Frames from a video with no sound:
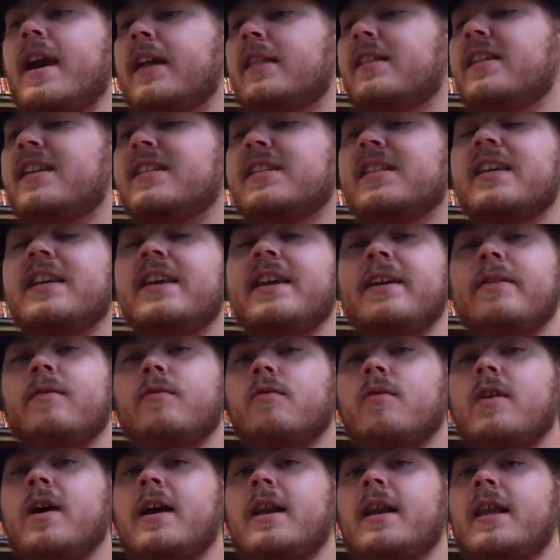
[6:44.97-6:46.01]
And let's
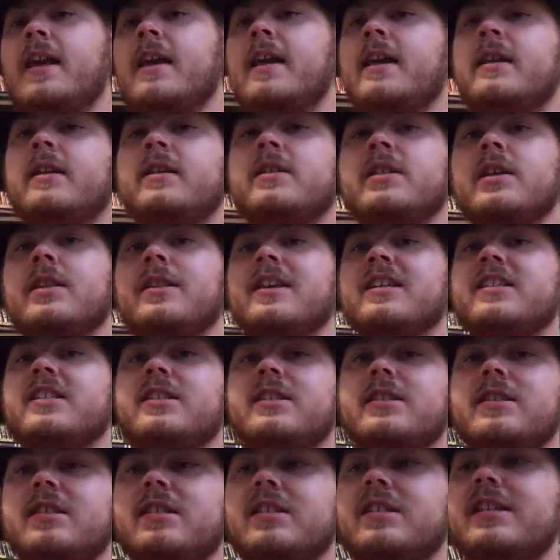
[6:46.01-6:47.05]
get right into
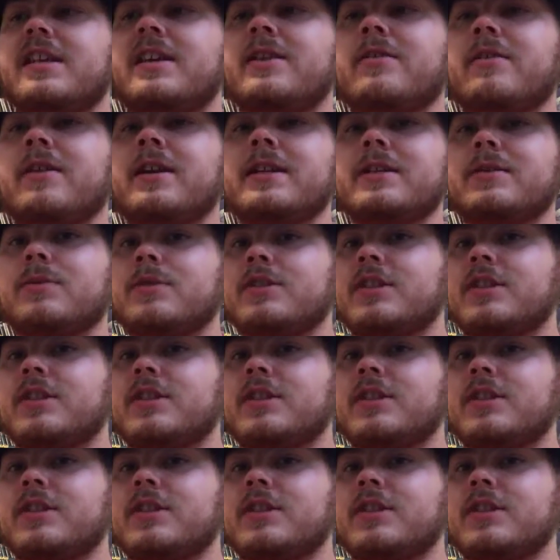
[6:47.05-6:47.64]
this series,